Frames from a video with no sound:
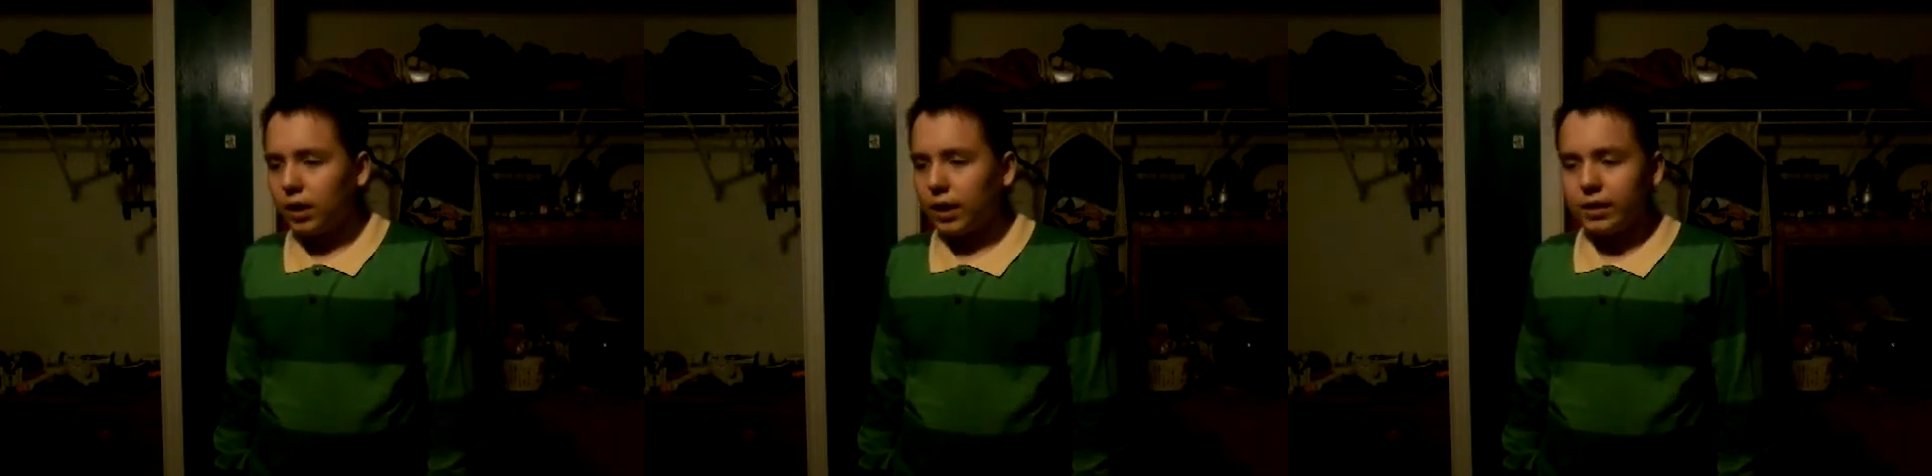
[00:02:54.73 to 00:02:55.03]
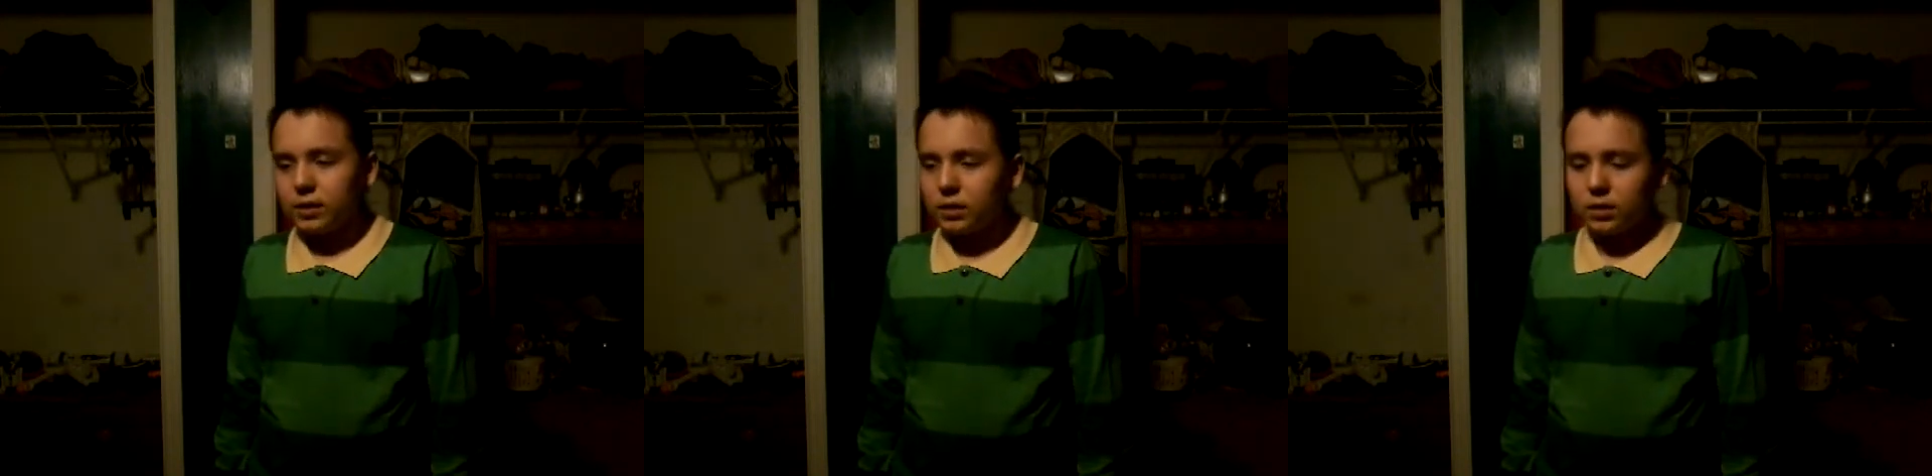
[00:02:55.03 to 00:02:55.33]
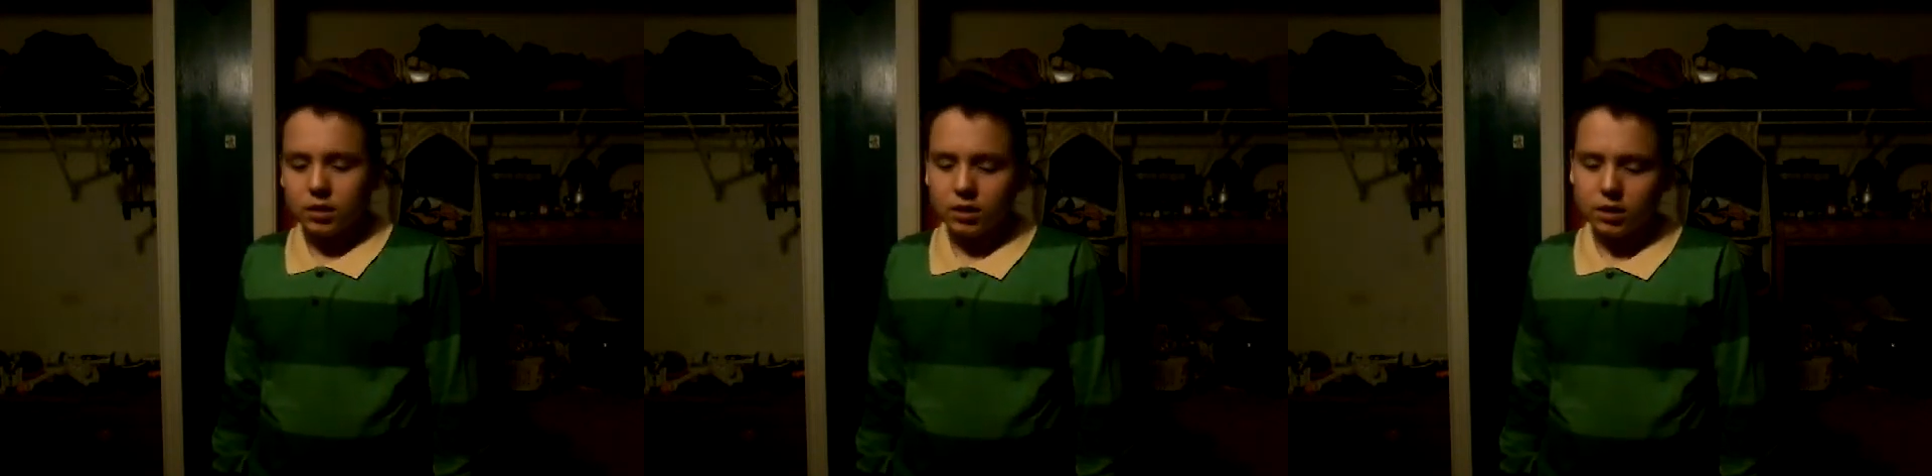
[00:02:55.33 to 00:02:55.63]
I
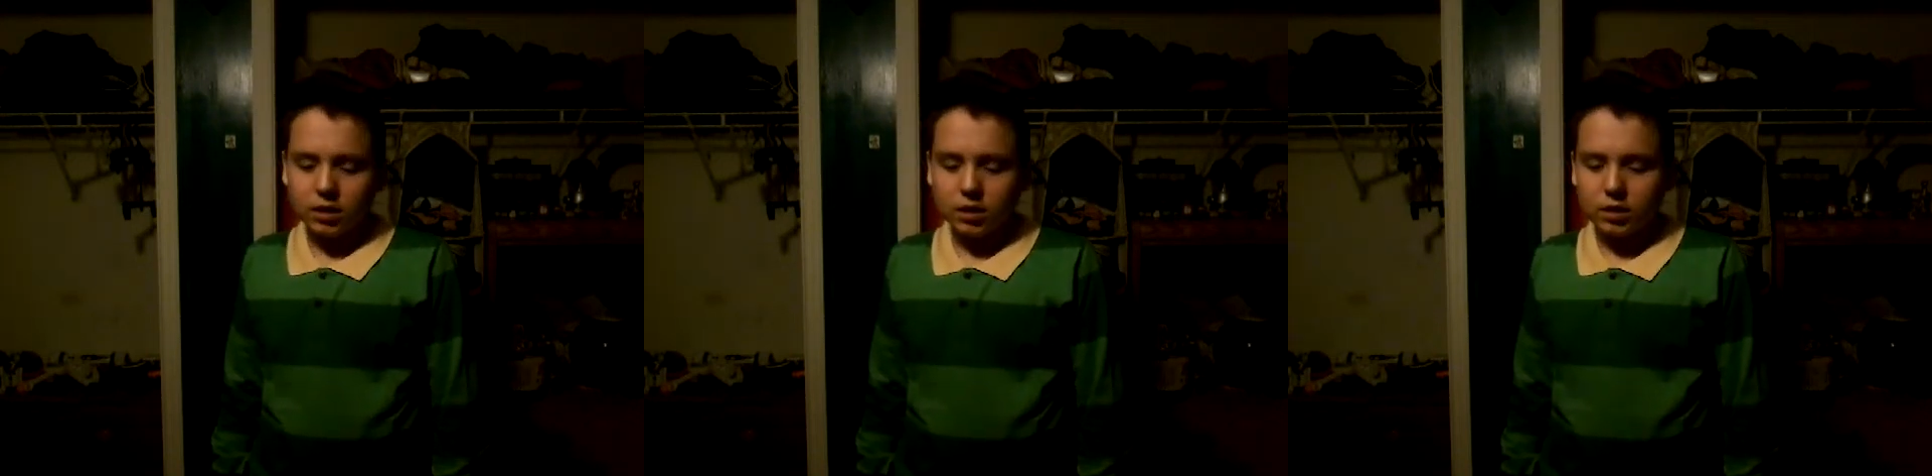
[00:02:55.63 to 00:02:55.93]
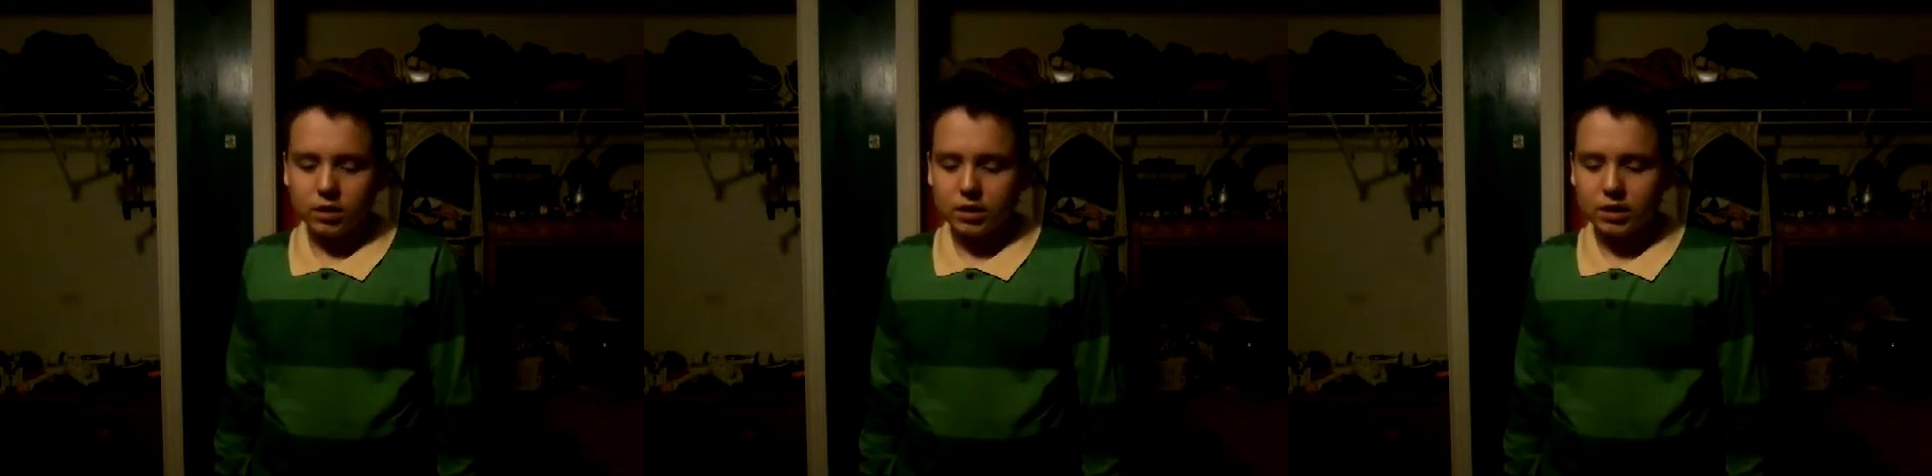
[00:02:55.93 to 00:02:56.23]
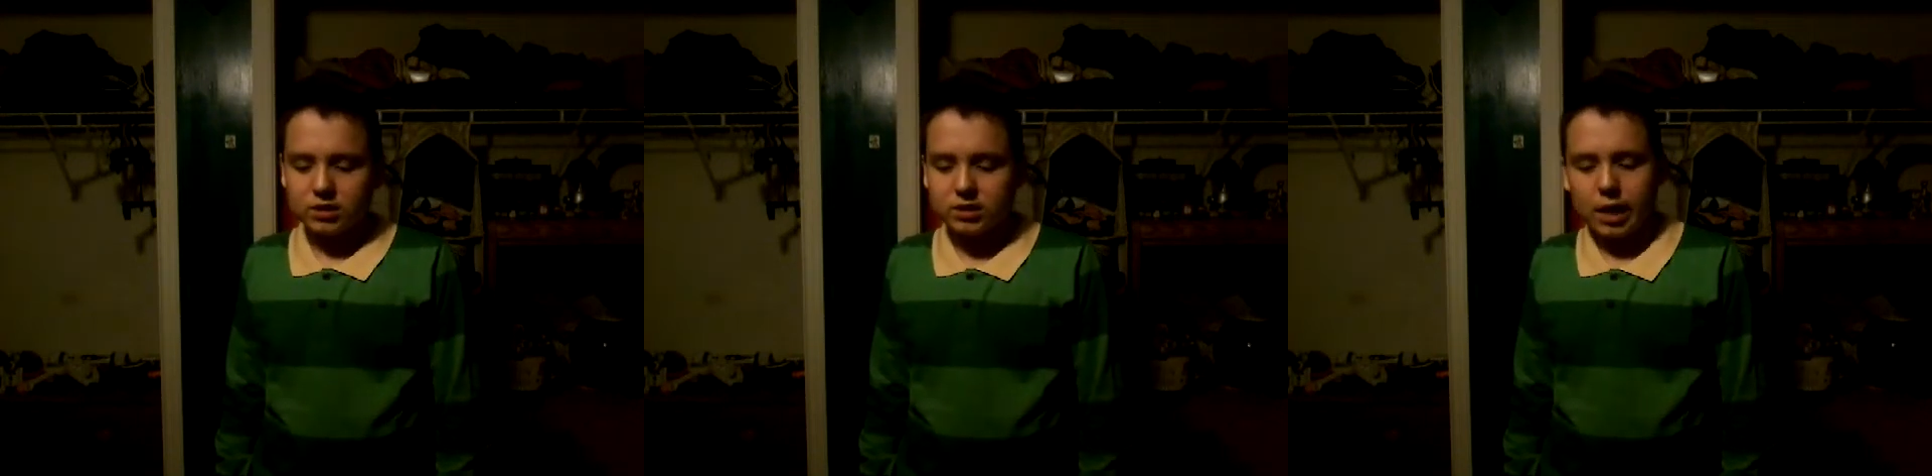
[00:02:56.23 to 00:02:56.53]

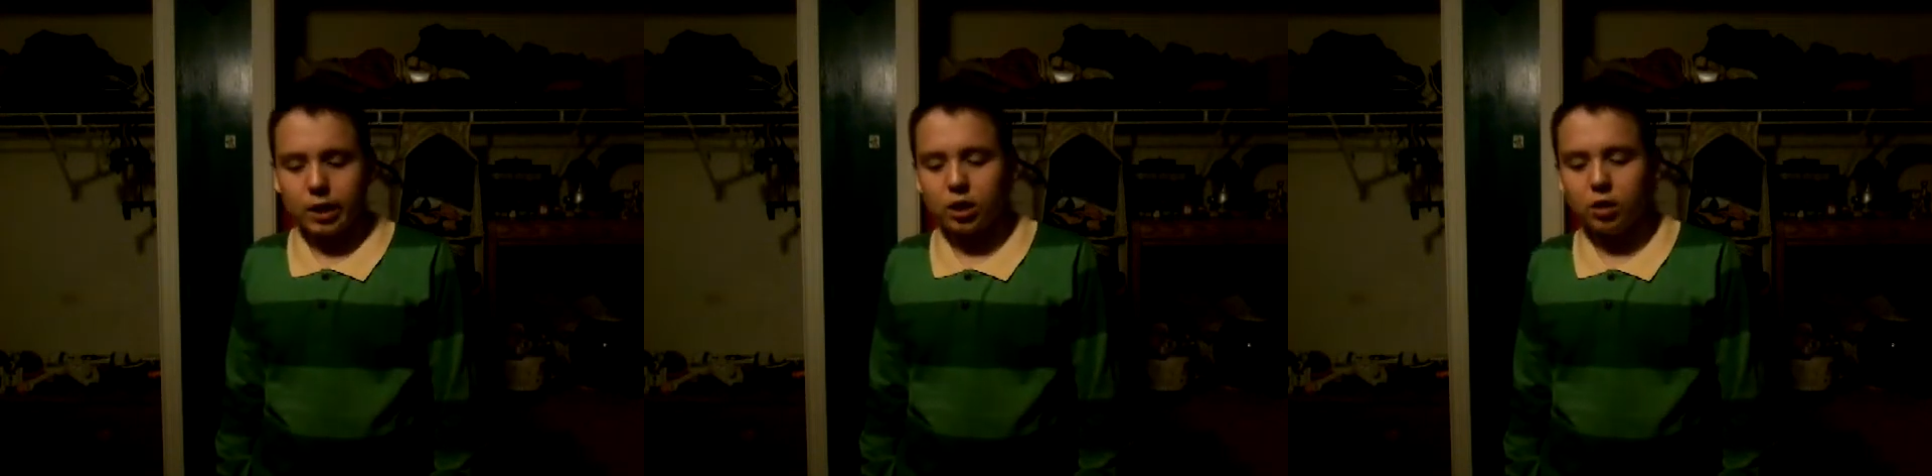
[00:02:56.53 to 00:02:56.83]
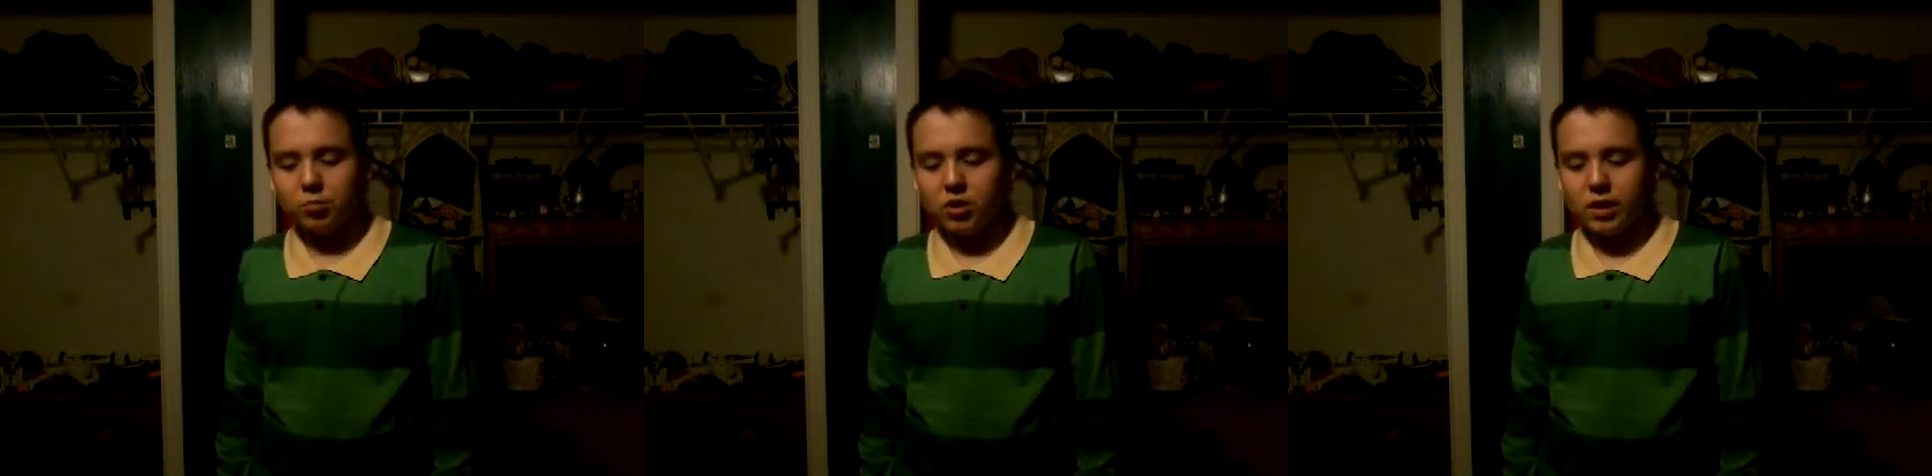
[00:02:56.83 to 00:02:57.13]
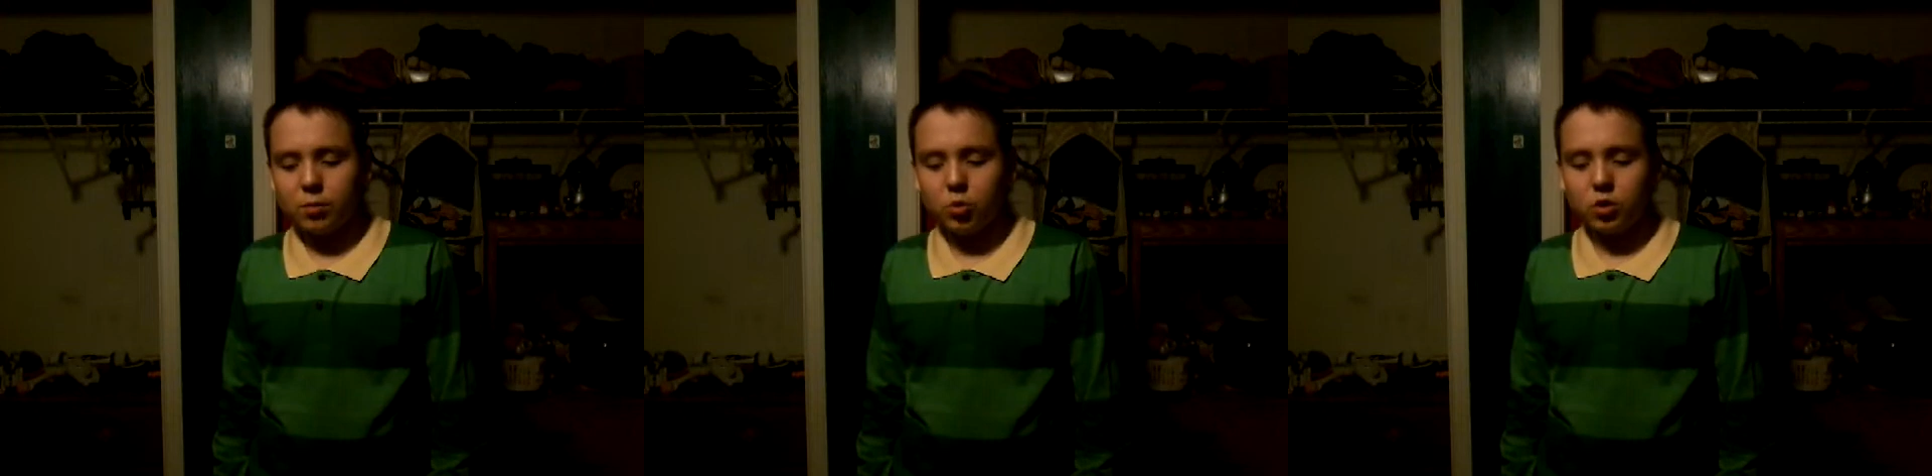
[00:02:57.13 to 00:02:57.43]
can't stand Kamba
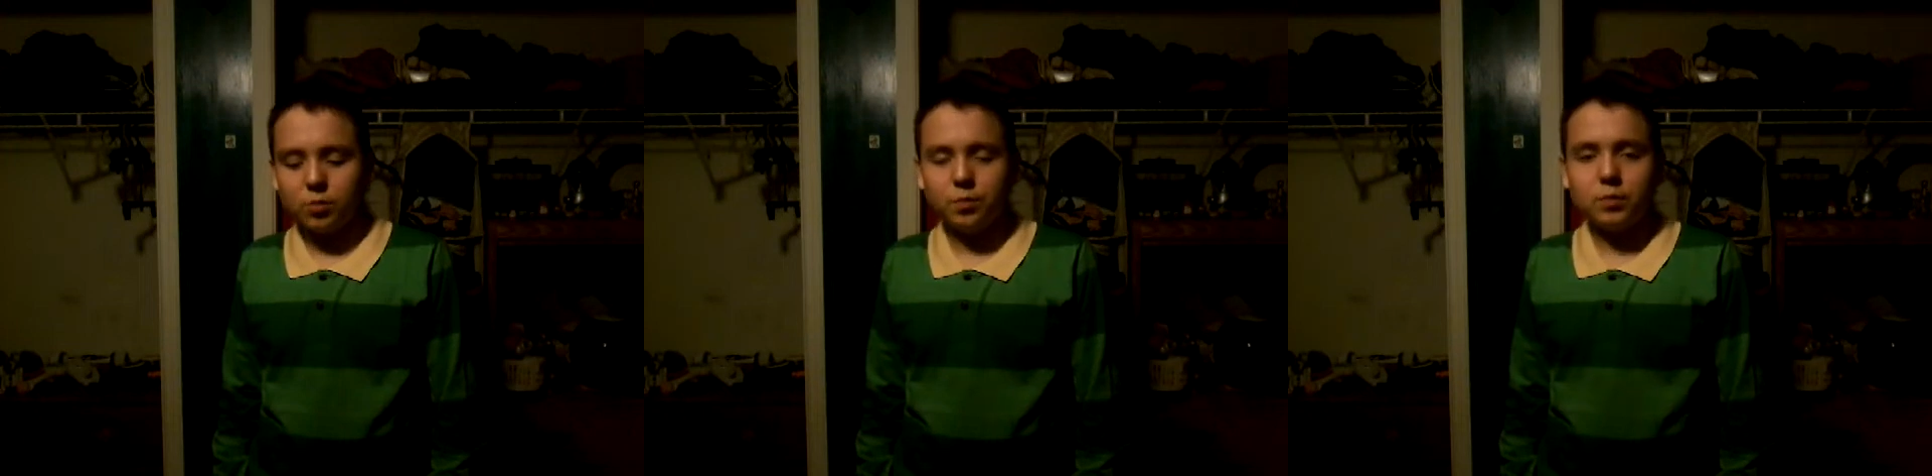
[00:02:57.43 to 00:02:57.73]
anymore.